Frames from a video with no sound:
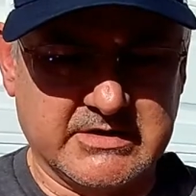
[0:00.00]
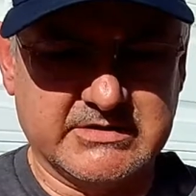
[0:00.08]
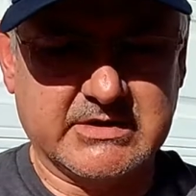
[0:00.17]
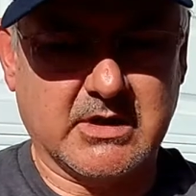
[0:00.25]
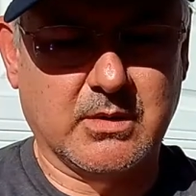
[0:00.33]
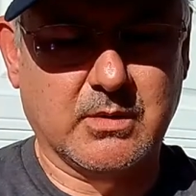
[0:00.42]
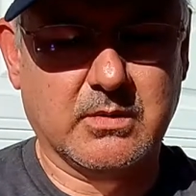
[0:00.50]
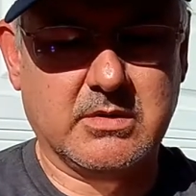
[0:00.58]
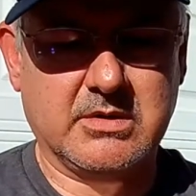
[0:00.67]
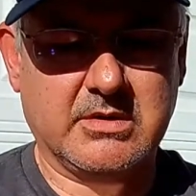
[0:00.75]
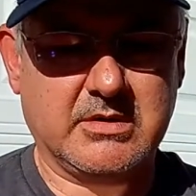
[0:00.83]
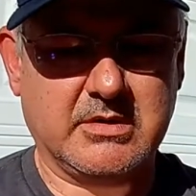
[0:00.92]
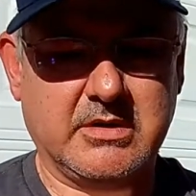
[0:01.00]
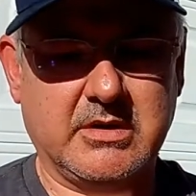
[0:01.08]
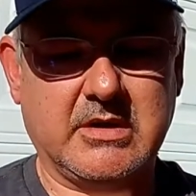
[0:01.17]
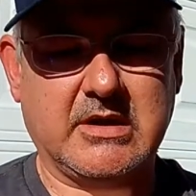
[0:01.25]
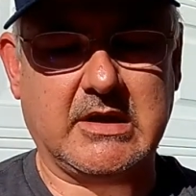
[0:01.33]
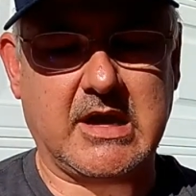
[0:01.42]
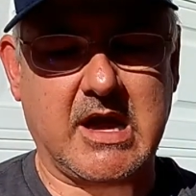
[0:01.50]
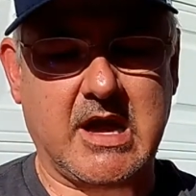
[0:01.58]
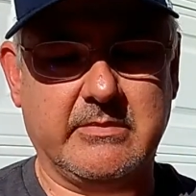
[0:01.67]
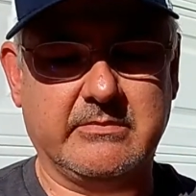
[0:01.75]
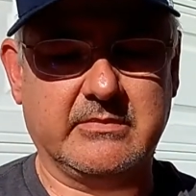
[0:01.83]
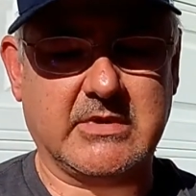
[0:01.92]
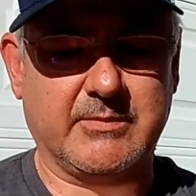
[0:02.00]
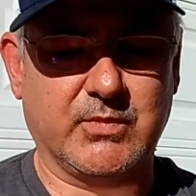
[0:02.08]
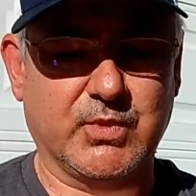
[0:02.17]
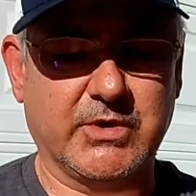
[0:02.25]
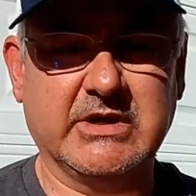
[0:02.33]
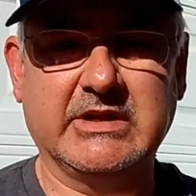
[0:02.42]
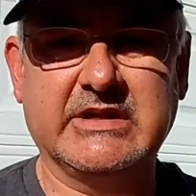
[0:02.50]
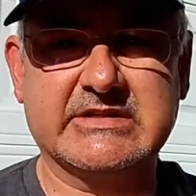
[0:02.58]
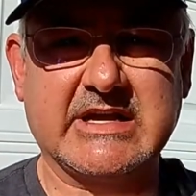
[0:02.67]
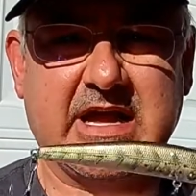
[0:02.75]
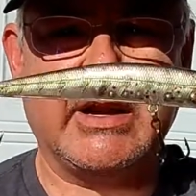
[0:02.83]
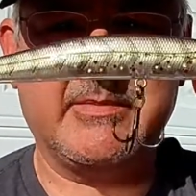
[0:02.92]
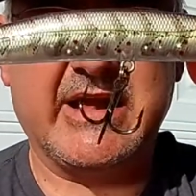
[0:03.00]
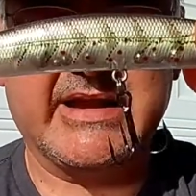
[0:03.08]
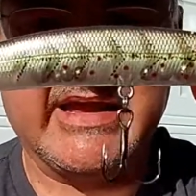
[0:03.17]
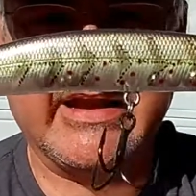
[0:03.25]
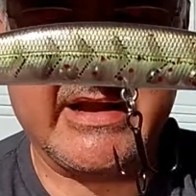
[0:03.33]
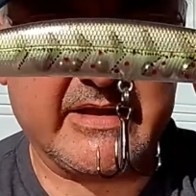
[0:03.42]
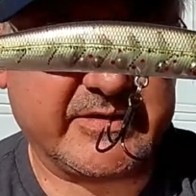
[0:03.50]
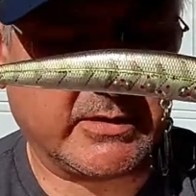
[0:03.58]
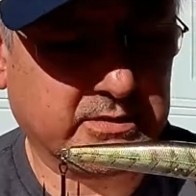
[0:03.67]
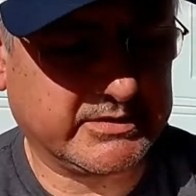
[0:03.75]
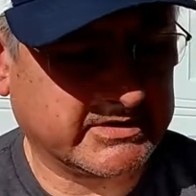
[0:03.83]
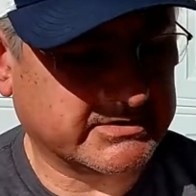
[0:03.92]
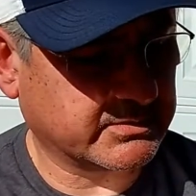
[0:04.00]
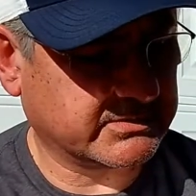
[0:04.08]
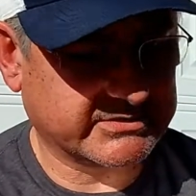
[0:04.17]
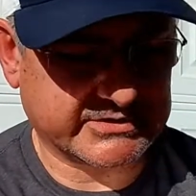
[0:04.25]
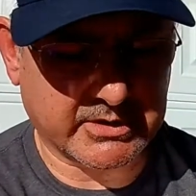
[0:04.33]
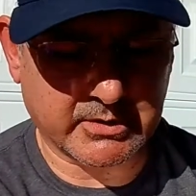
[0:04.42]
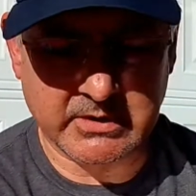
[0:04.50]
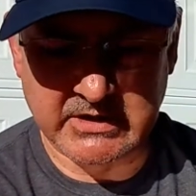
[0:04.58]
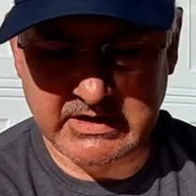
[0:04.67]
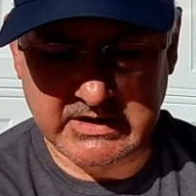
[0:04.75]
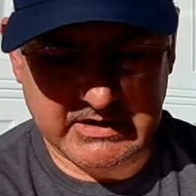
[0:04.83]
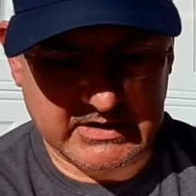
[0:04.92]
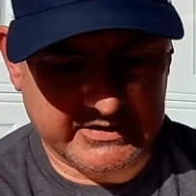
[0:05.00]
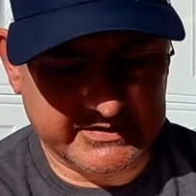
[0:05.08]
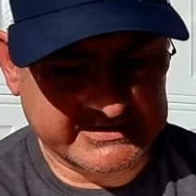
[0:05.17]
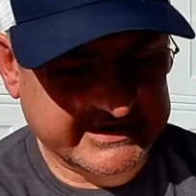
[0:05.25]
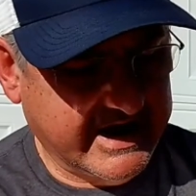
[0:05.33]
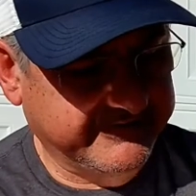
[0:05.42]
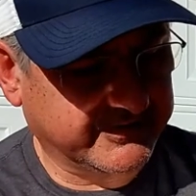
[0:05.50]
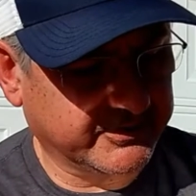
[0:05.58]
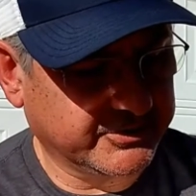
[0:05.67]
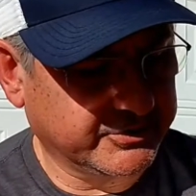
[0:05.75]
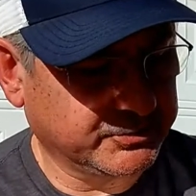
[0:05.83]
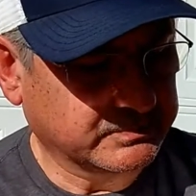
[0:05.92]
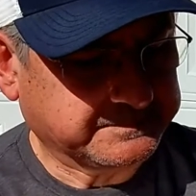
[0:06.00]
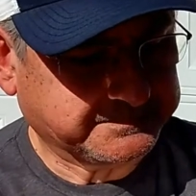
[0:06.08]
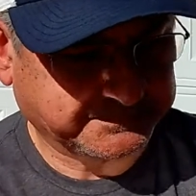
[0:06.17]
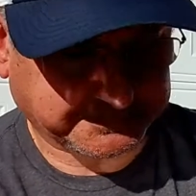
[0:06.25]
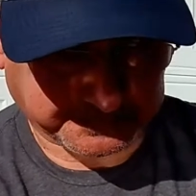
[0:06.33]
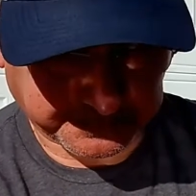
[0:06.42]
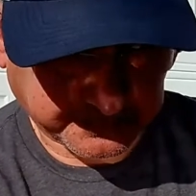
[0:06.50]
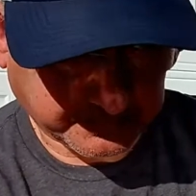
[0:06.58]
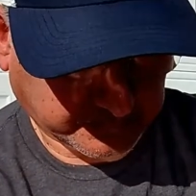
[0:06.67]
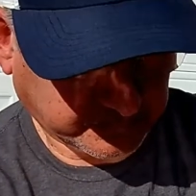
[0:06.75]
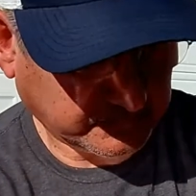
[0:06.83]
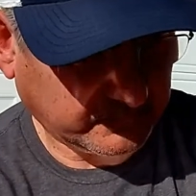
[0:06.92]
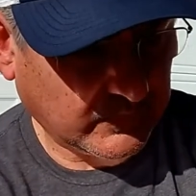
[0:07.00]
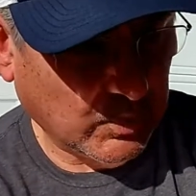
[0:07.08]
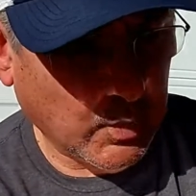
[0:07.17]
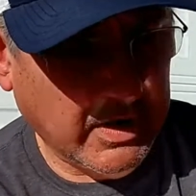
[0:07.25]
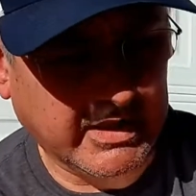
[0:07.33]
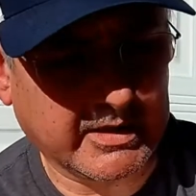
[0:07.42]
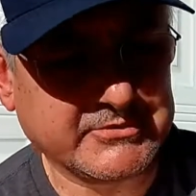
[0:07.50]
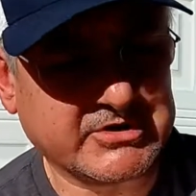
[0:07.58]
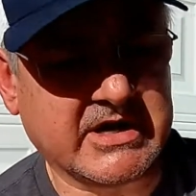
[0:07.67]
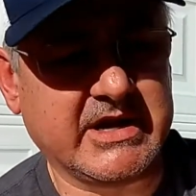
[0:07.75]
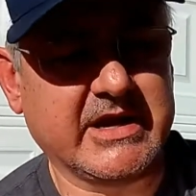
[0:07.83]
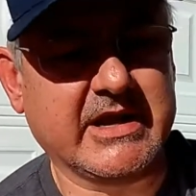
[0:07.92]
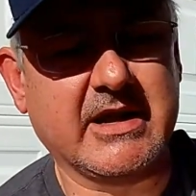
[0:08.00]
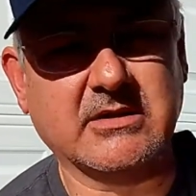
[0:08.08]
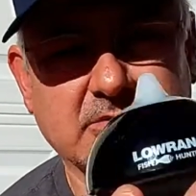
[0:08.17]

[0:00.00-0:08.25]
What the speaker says: So I'm really excited about getting out there with this one. So this afternoon, while I'm trying out